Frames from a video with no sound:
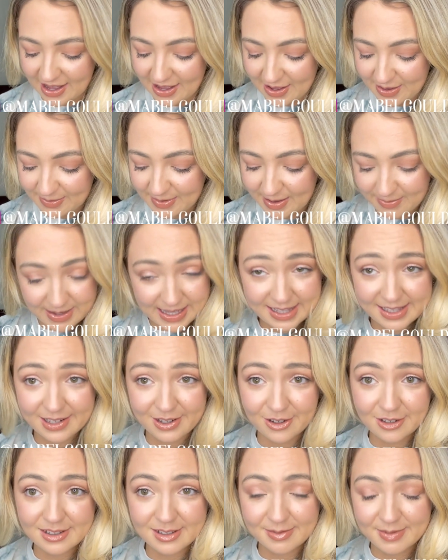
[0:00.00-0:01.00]
It means a lot
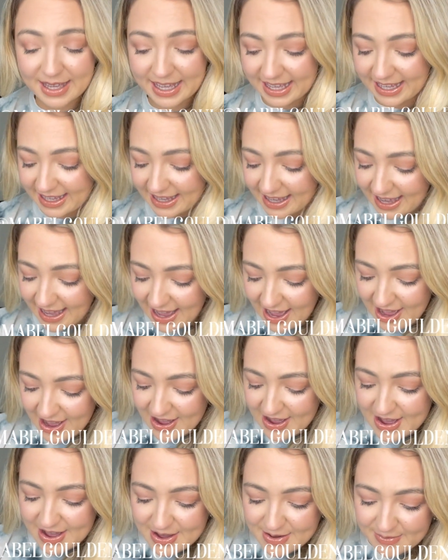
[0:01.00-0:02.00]
to me,
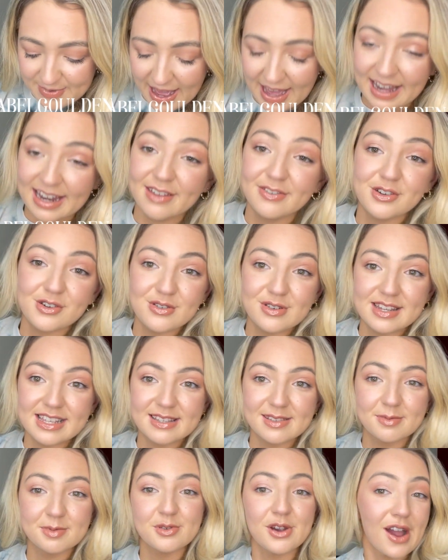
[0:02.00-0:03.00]
and if you're already
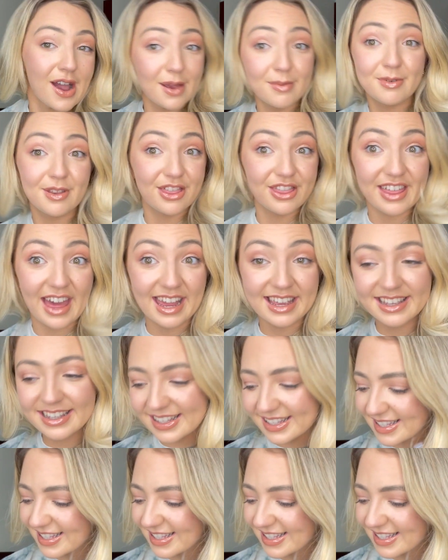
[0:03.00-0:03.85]
subscribed, thanks.